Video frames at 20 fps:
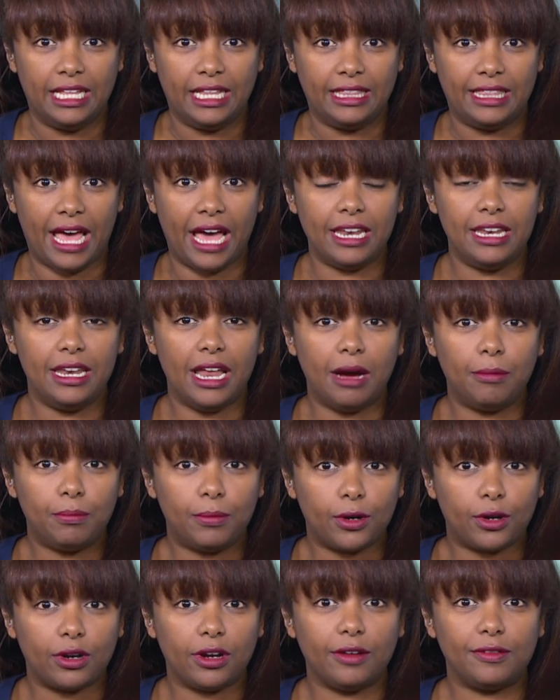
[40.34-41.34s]
That
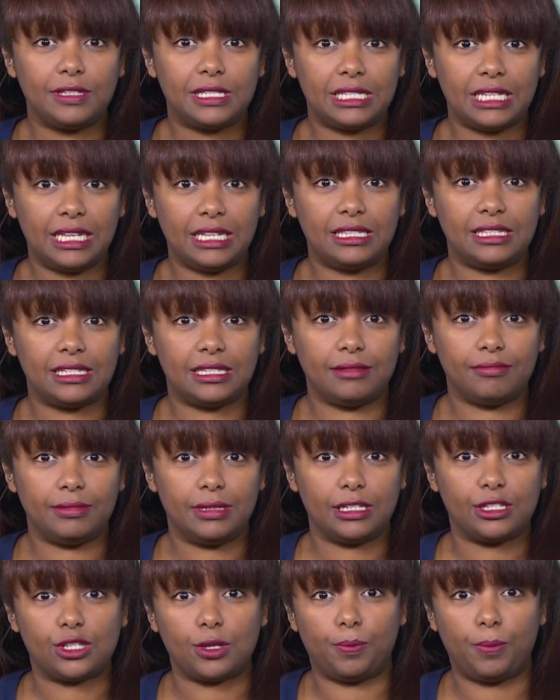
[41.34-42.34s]
number of seats
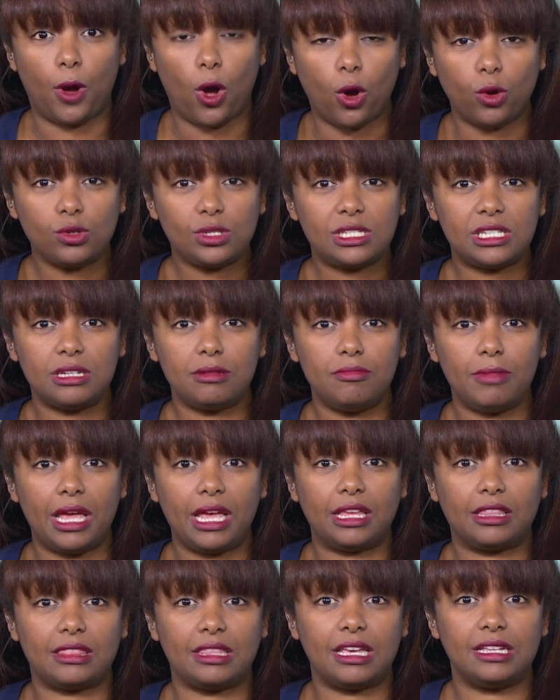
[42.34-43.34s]
is supposed to
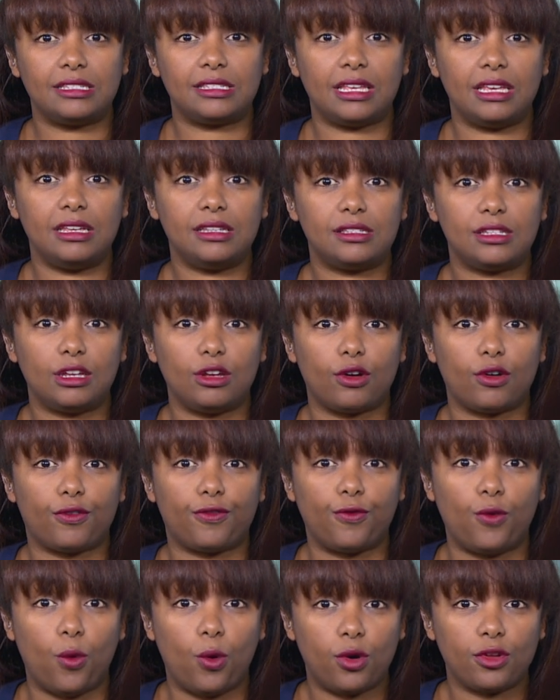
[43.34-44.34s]
make things easier
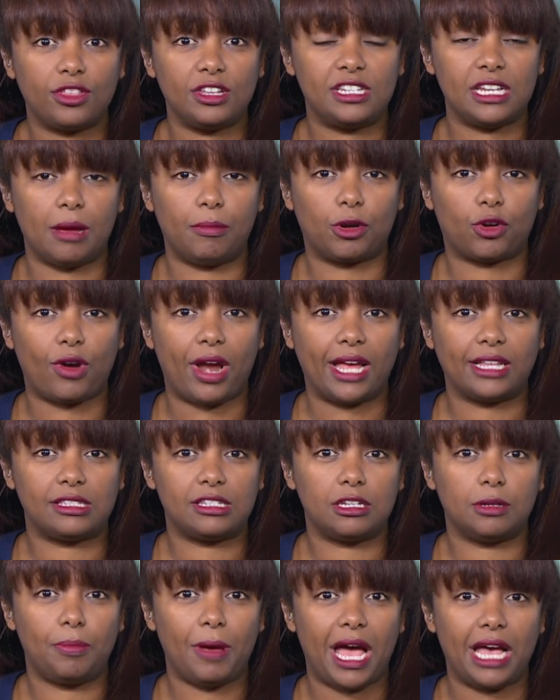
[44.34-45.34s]
for the Democrats
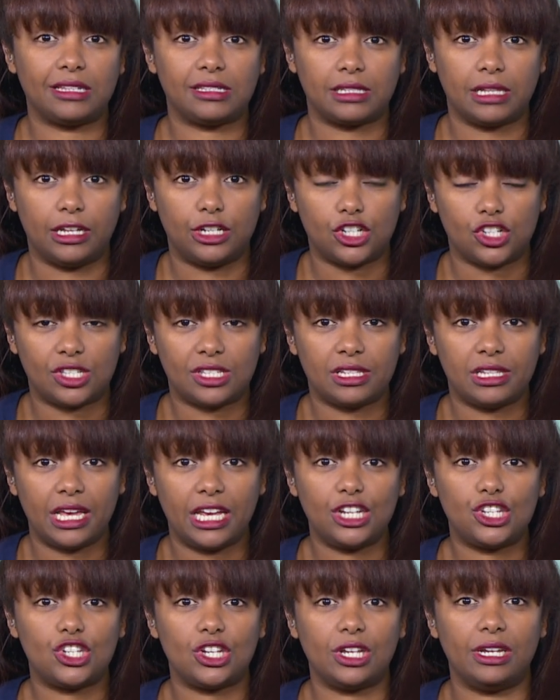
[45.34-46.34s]
to pass
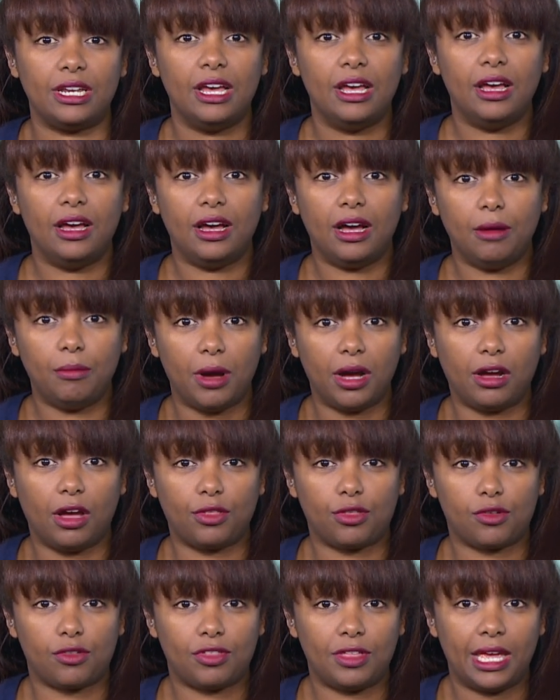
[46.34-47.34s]
legislation, among
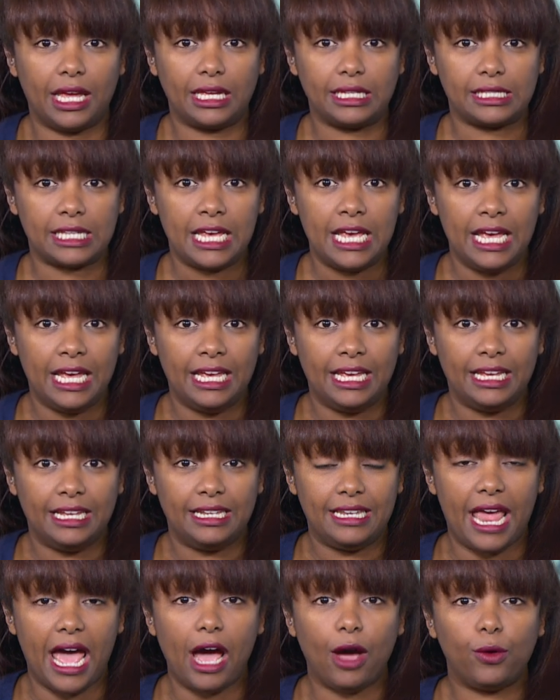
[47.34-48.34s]
other things.
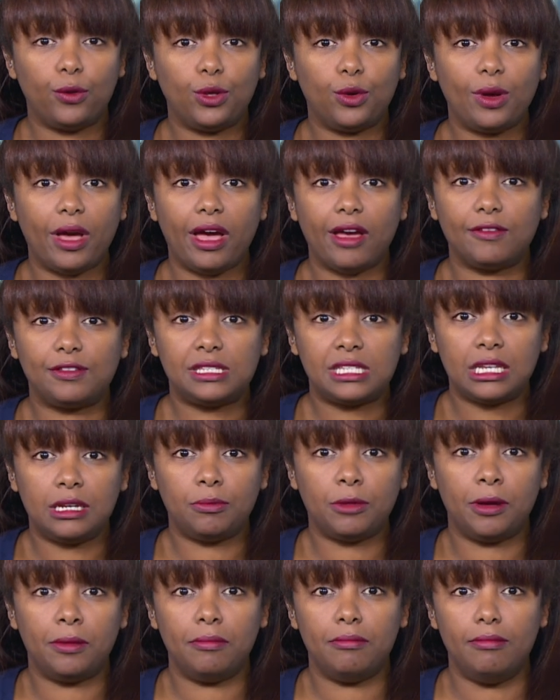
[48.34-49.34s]
Now you have
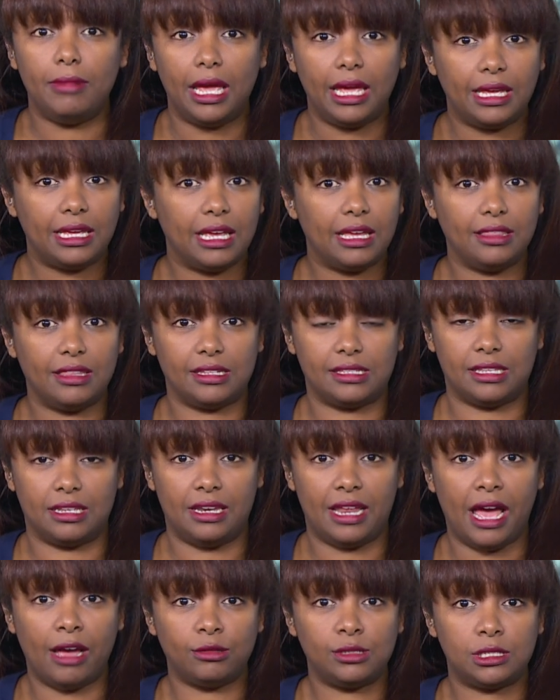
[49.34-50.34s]
Sinema making this
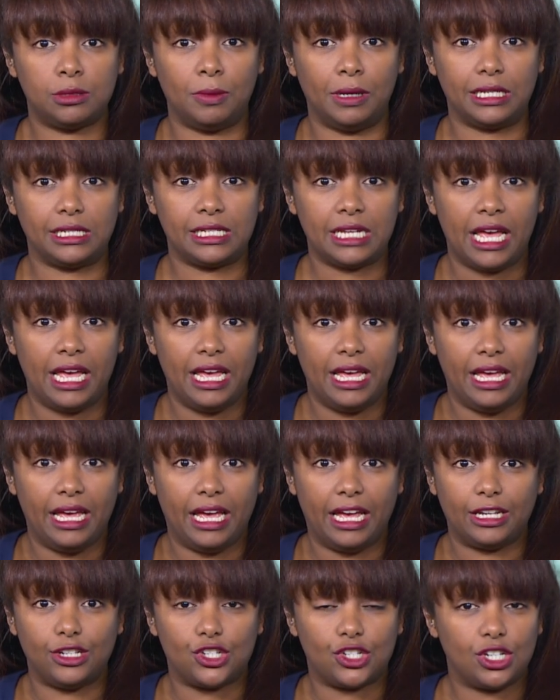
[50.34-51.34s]
announcement,
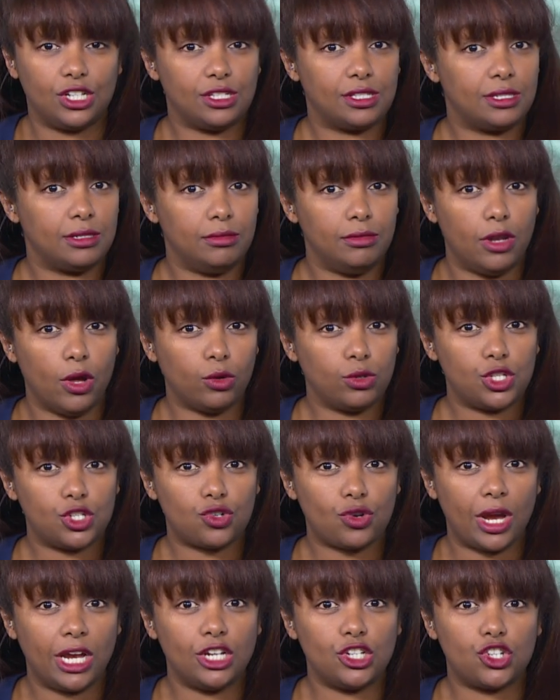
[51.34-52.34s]
and she's no
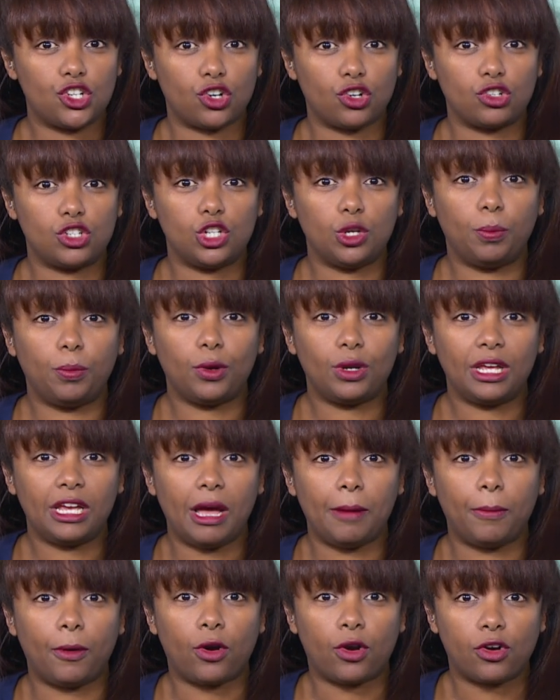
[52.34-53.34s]
stranger to putting
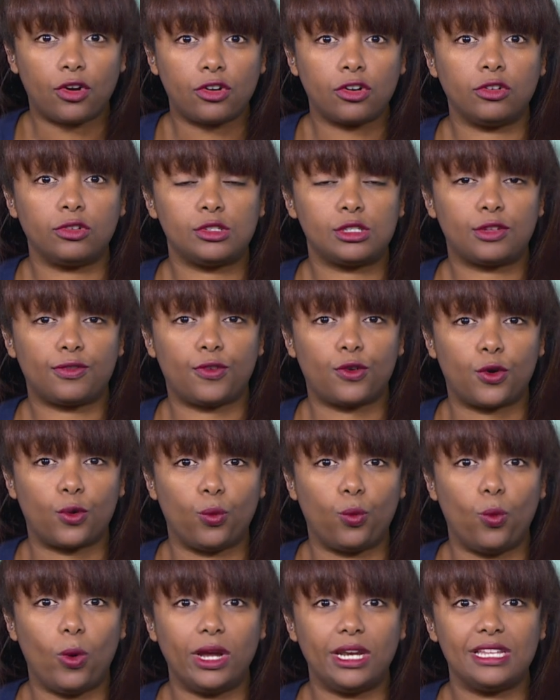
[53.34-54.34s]
up hurdles for
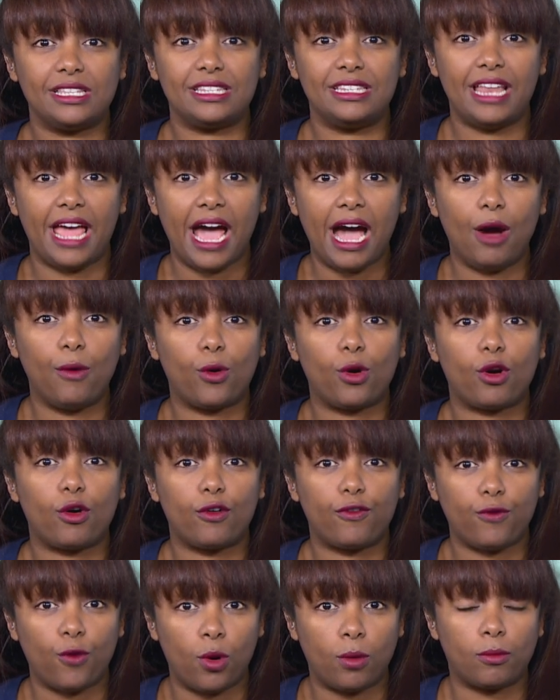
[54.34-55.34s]
what is now her
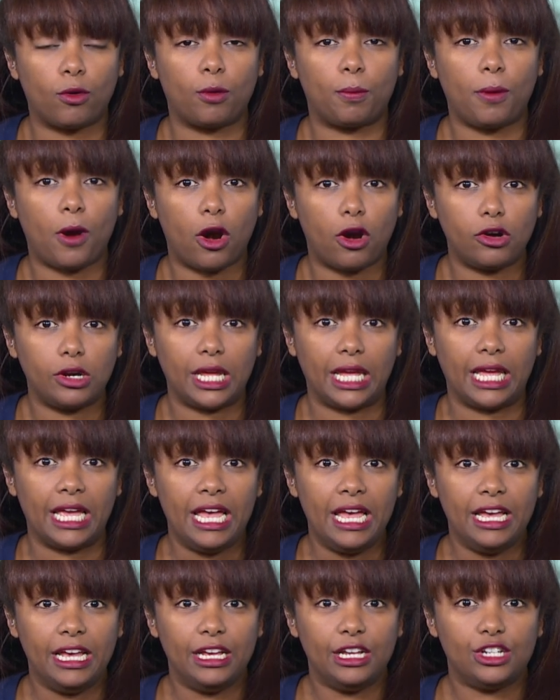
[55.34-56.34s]
former party.
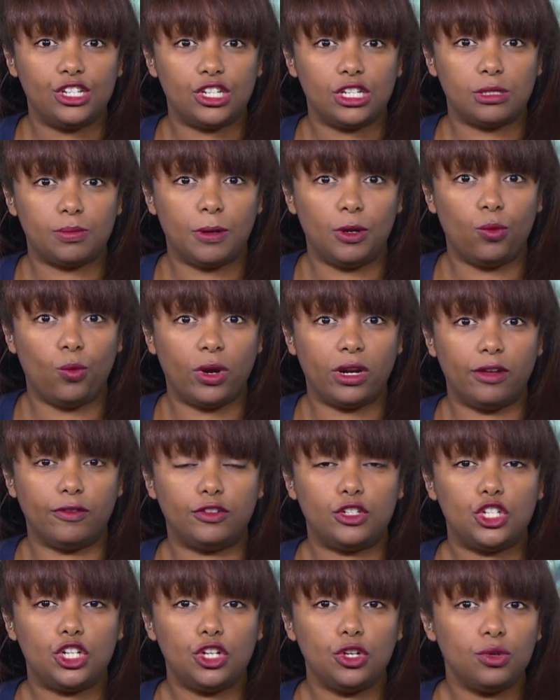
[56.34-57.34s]
She's been one
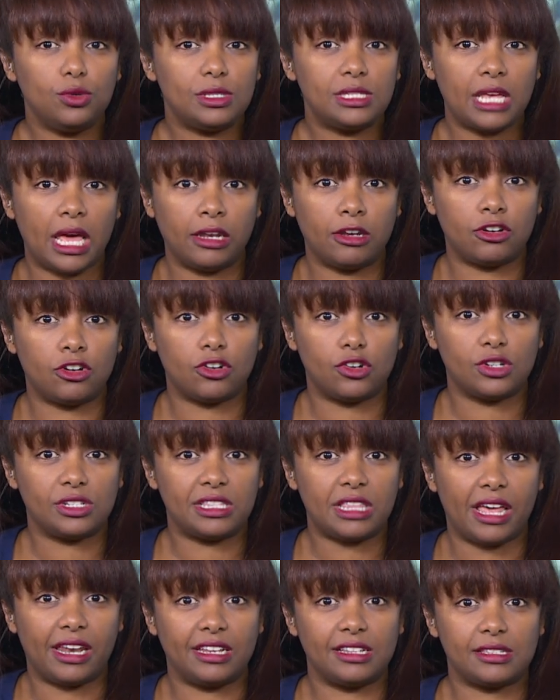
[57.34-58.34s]
of two senators
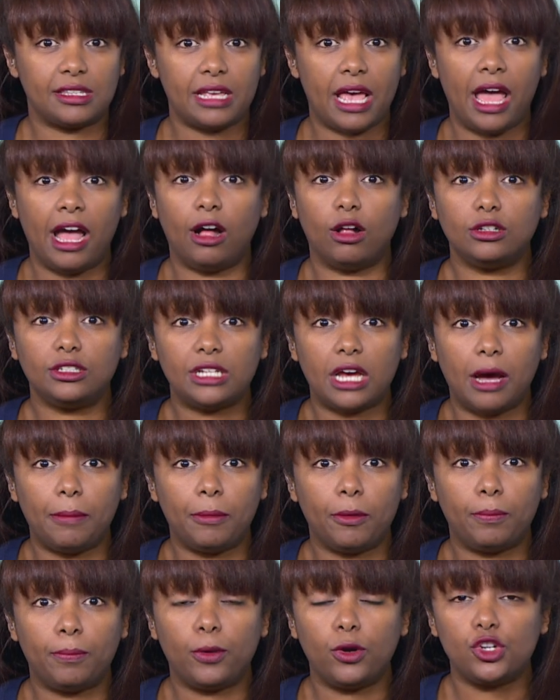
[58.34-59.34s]
that has held
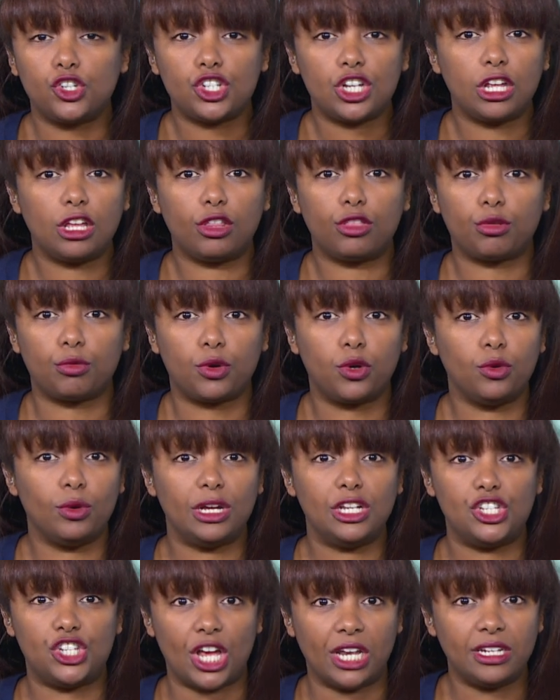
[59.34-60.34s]
up pushing through
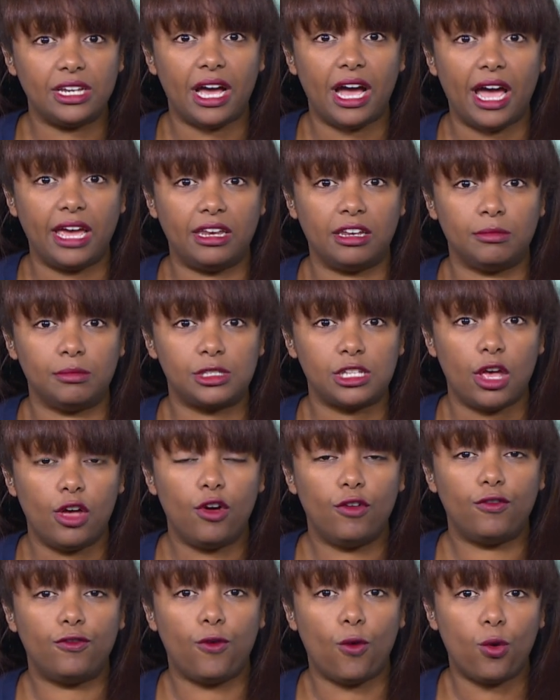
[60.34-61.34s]
agenda items
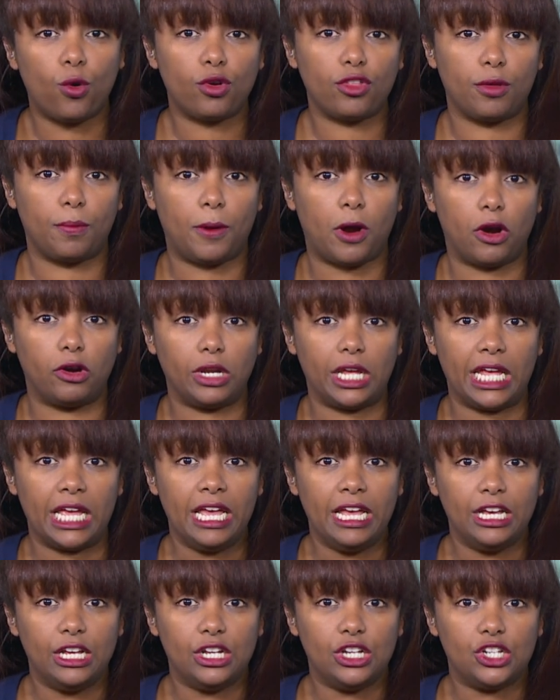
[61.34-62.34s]
for the party.
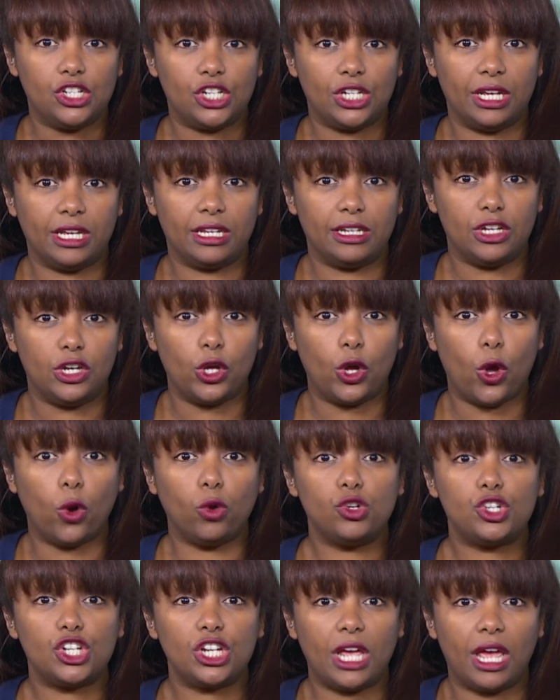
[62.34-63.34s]
She had
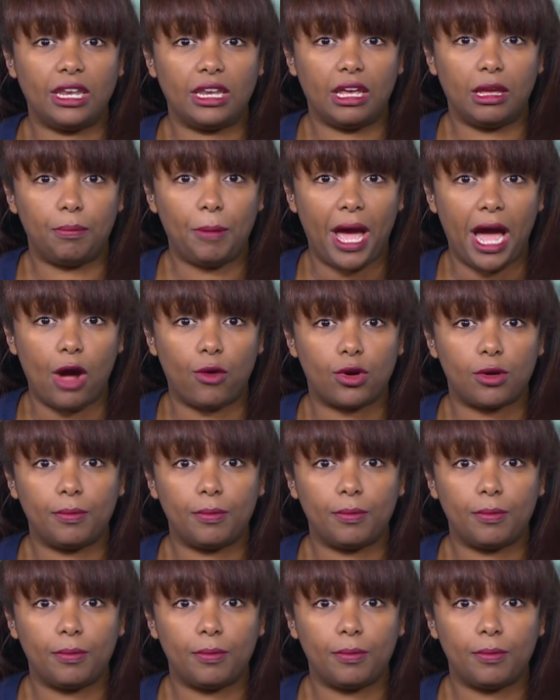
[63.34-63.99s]
negotiating power